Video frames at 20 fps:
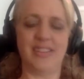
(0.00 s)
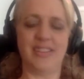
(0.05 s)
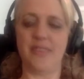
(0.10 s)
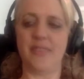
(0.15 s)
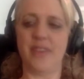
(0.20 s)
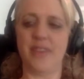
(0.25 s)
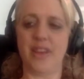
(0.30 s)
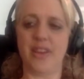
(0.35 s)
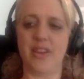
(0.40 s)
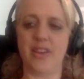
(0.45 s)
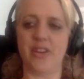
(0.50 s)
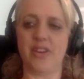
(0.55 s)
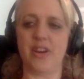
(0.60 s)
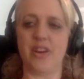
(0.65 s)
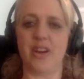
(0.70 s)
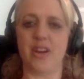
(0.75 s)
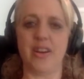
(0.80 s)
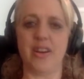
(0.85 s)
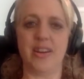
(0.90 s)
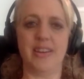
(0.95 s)
stuff out of your
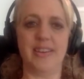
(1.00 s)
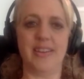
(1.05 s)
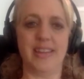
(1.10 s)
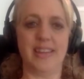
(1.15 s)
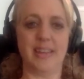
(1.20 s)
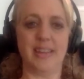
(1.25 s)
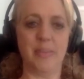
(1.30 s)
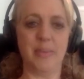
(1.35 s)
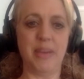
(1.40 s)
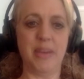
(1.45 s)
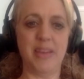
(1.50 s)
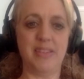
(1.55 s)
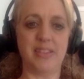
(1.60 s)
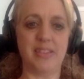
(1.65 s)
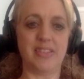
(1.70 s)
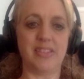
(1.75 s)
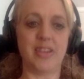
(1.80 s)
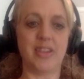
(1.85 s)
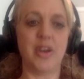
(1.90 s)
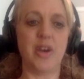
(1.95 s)
car on a daily
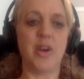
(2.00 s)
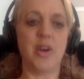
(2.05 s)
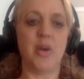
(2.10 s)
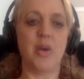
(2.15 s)
basis.